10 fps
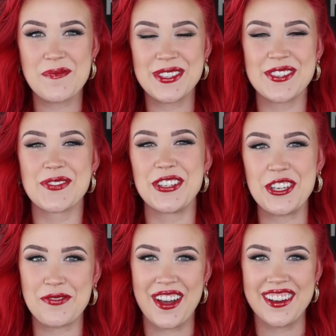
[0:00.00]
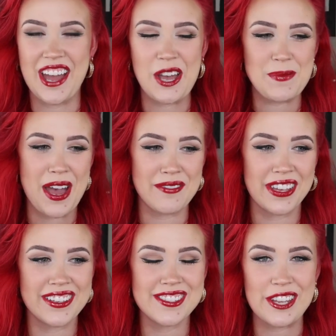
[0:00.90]
This is really fun. I'm
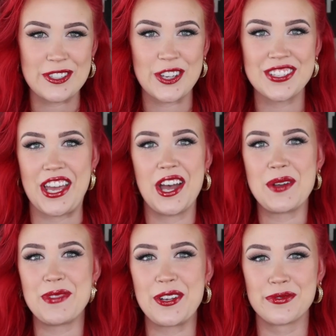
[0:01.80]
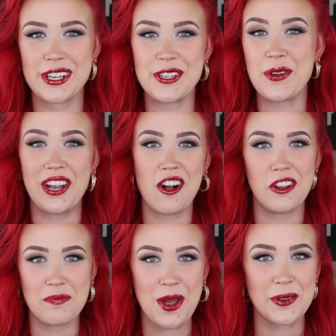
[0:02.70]
having such a good time like redoing
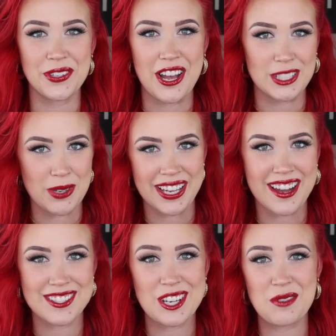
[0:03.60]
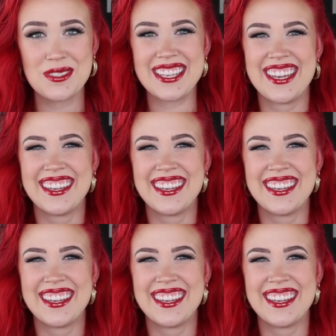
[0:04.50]
all of my old Halloween costumes.